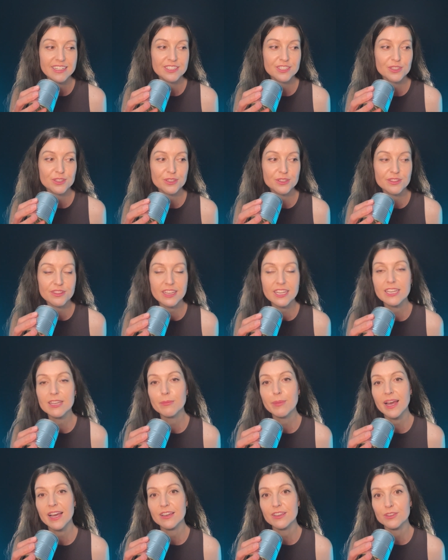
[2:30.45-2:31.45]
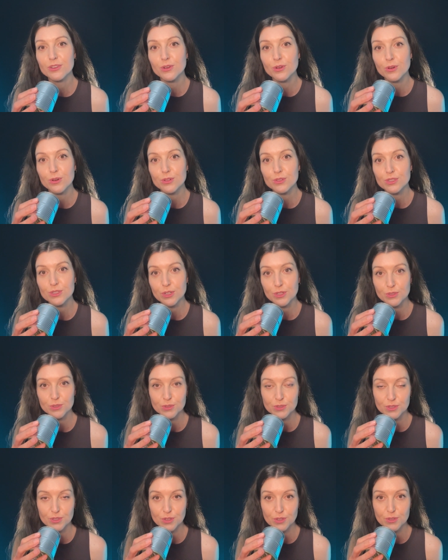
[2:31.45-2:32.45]
to think about your social
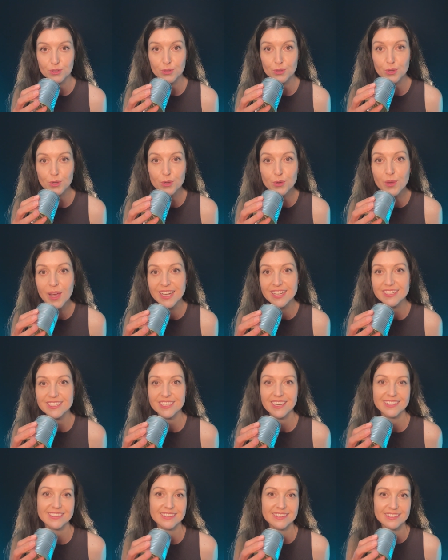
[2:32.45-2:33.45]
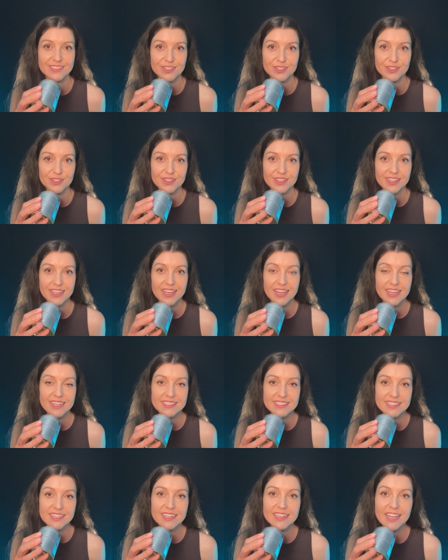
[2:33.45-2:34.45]
circle, who energizes you, and
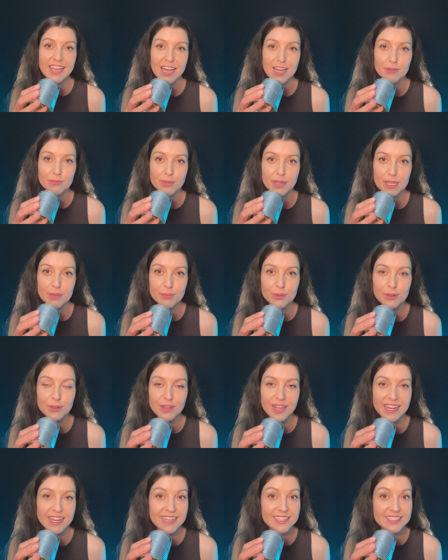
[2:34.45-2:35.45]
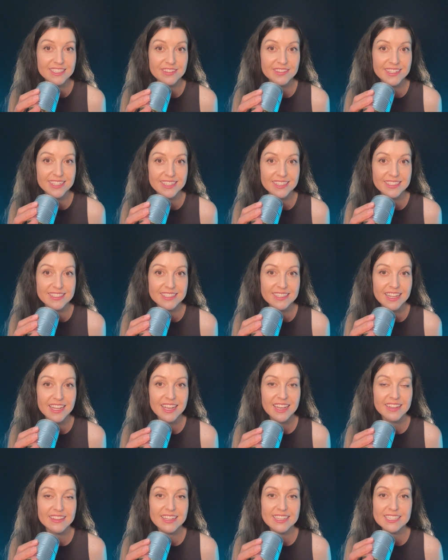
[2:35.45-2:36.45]
seek out people and activities
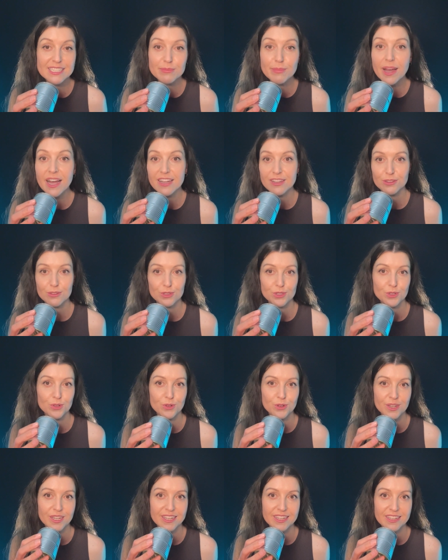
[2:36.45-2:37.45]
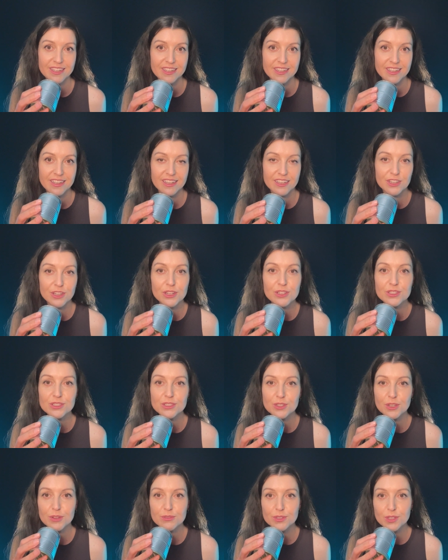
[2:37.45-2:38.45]
that spark your joy. You
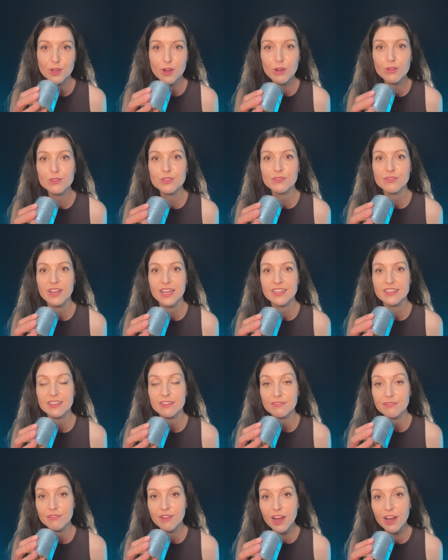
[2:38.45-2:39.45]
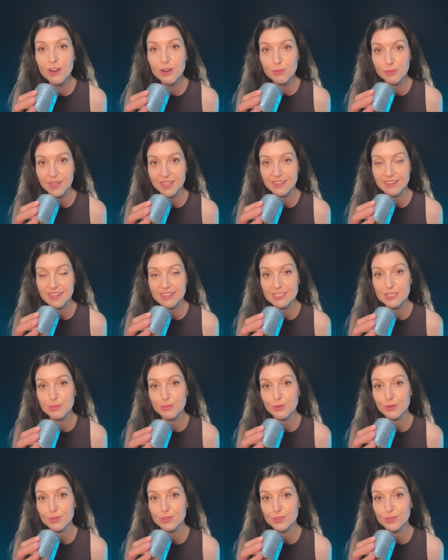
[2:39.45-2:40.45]
deserve to cultivate the environment that
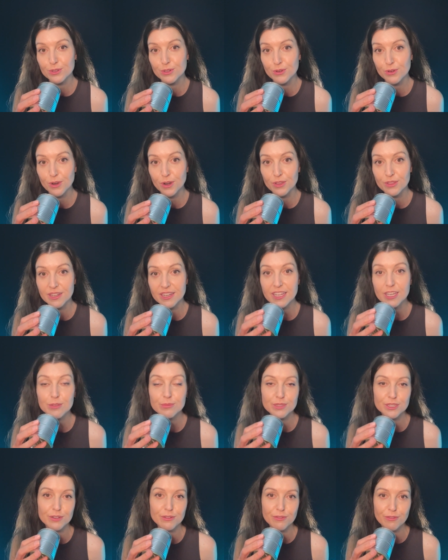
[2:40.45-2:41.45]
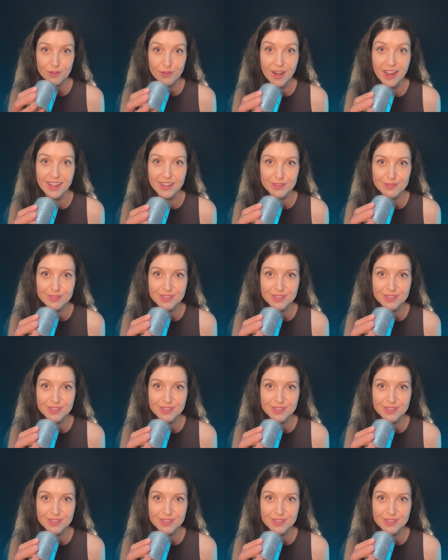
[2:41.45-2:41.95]
supports your growth and helps you to thrive.